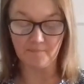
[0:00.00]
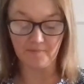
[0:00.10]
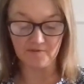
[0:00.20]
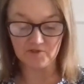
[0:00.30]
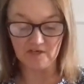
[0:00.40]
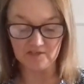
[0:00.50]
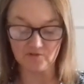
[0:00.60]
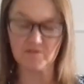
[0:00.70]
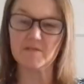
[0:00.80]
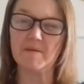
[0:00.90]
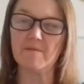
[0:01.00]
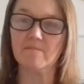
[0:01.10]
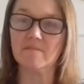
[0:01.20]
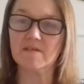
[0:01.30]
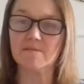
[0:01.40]
But Jack's just
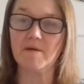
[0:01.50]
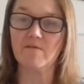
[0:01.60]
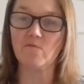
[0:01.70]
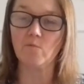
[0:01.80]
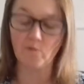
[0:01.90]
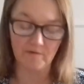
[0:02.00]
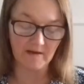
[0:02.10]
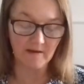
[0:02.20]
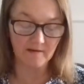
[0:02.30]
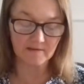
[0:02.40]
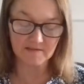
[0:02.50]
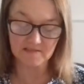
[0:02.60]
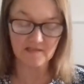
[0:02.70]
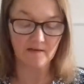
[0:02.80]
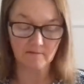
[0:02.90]
is a bit of a worrier. And
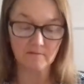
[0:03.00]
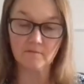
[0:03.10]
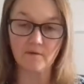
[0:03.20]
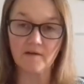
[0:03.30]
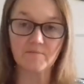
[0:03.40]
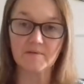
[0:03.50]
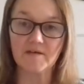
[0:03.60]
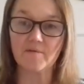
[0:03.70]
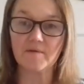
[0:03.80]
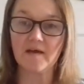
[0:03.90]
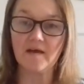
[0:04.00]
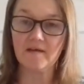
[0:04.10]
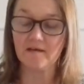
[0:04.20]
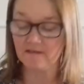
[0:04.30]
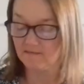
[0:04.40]
it's like, oh, what if we don't get
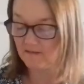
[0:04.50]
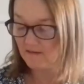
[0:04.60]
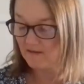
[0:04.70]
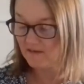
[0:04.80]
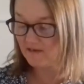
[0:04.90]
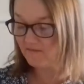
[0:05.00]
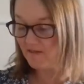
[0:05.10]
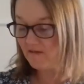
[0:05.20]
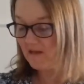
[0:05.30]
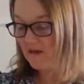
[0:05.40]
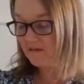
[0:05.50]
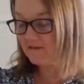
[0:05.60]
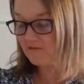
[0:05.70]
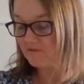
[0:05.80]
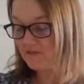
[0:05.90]
it? And even though
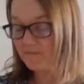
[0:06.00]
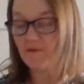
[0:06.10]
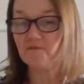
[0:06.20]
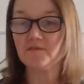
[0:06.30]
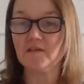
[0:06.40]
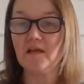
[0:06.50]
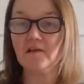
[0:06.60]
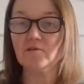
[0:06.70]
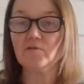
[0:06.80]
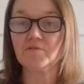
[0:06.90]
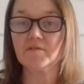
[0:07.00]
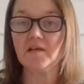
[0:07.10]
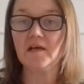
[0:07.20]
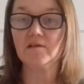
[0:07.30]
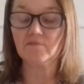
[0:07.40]
he's already spoke to the landlord, and the
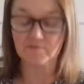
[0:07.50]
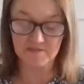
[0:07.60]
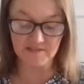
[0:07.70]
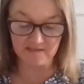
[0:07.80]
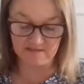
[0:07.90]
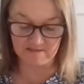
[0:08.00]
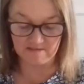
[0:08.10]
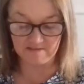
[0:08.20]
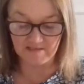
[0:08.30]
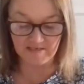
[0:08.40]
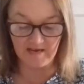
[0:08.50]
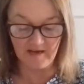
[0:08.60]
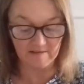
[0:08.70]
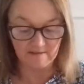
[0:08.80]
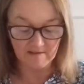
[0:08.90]
landlord said he
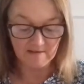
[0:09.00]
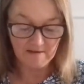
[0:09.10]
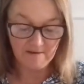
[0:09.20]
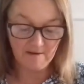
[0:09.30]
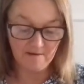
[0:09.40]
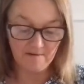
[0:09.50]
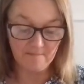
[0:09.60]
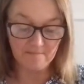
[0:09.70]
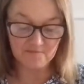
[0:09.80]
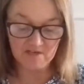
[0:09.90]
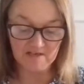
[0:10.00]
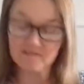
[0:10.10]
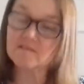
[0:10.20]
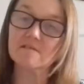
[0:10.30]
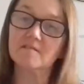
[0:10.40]
can,
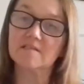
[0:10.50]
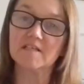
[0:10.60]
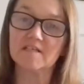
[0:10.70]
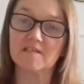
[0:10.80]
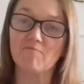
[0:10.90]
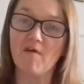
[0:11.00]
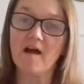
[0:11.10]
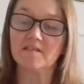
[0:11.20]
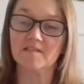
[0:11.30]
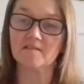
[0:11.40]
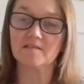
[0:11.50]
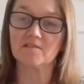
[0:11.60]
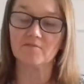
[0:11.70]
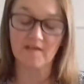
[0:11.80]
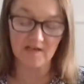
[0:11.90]
Jack's, until it's in writing,
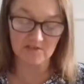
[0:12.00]
until they're